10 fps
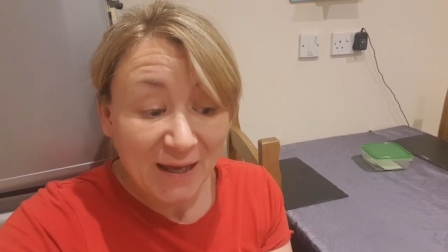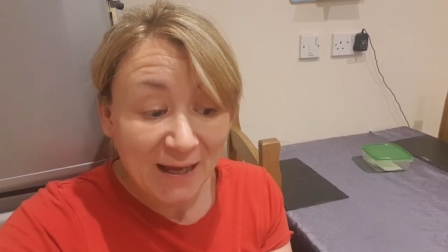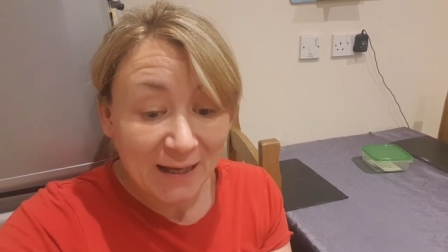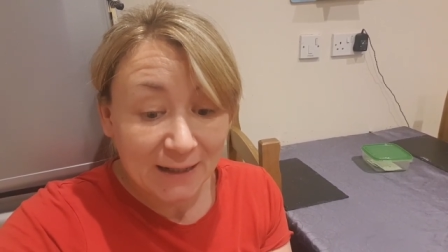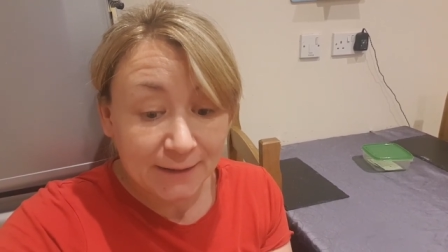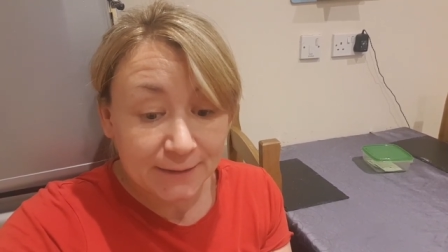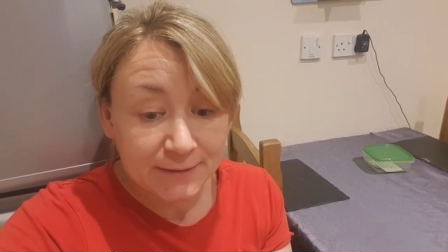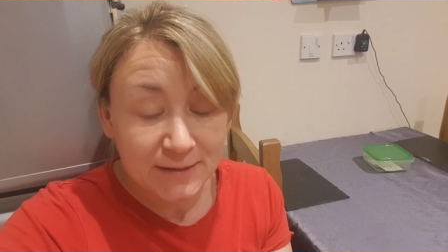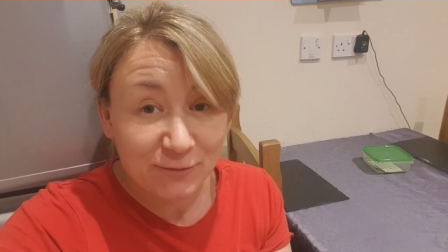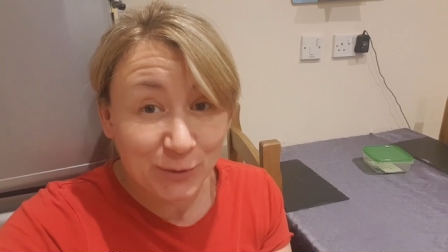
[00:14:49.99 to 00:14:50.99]

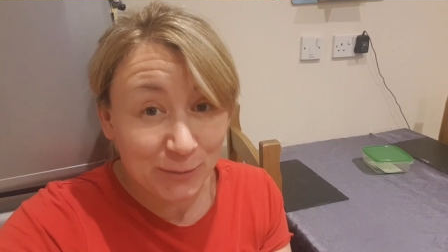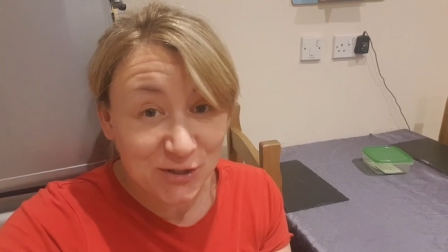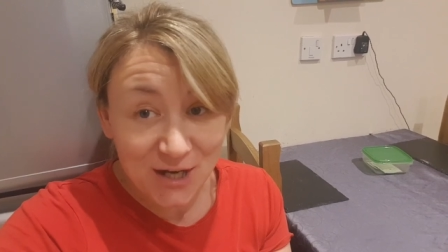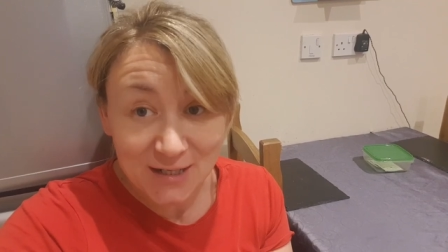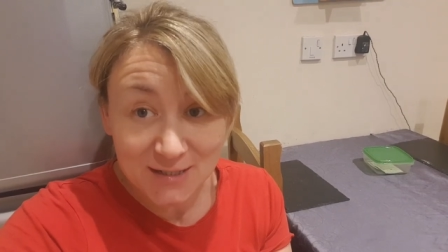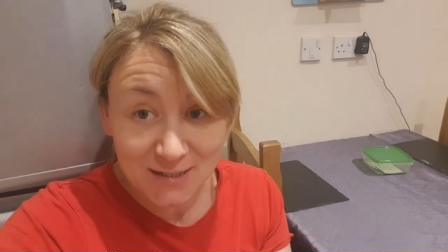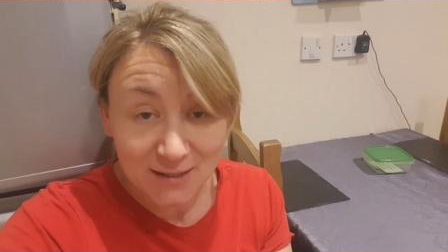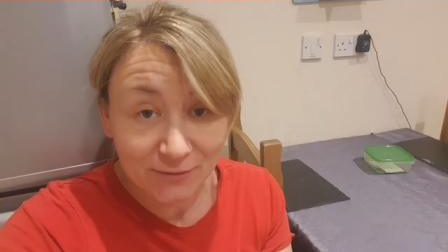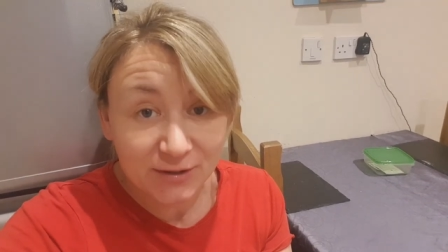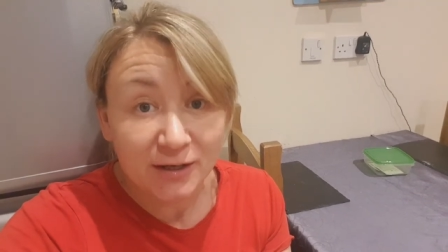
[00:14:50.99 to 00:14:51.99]
And I've pretty much edited
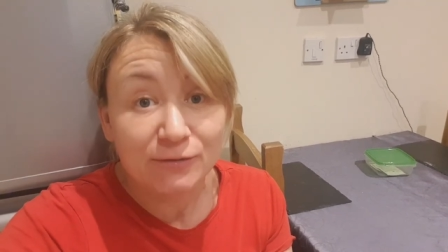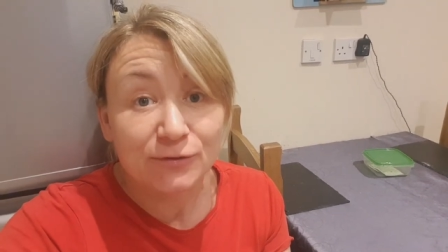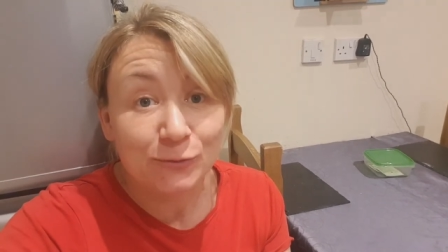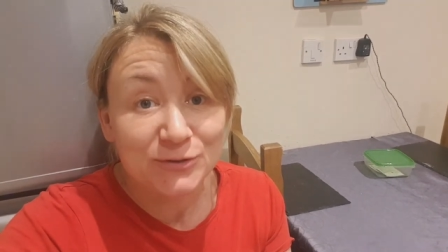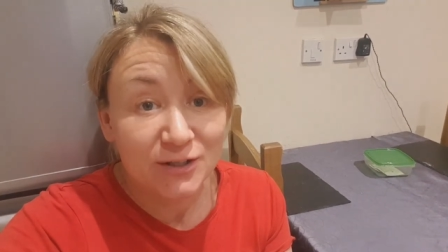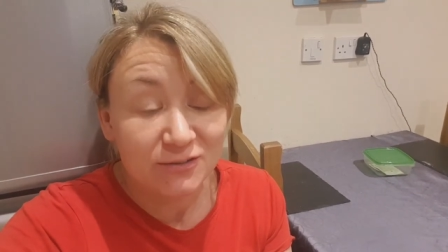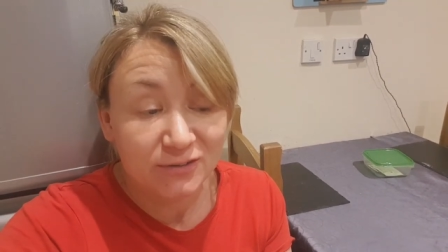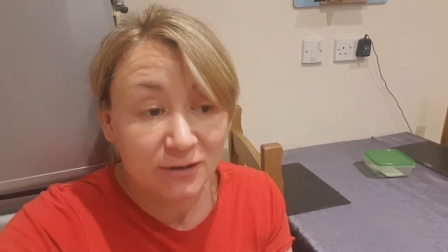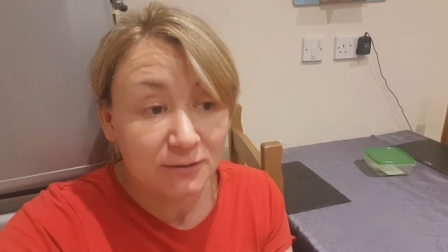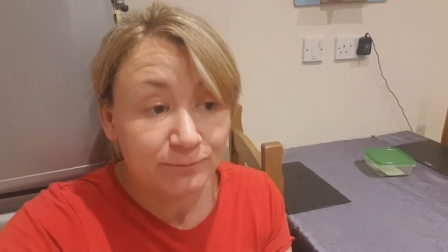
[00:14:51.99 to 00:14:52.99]
everything I've filmed so
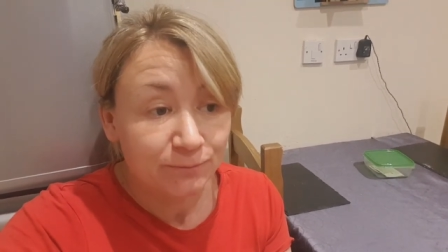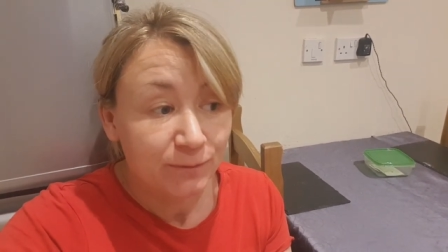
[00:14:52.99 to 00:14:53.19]
far,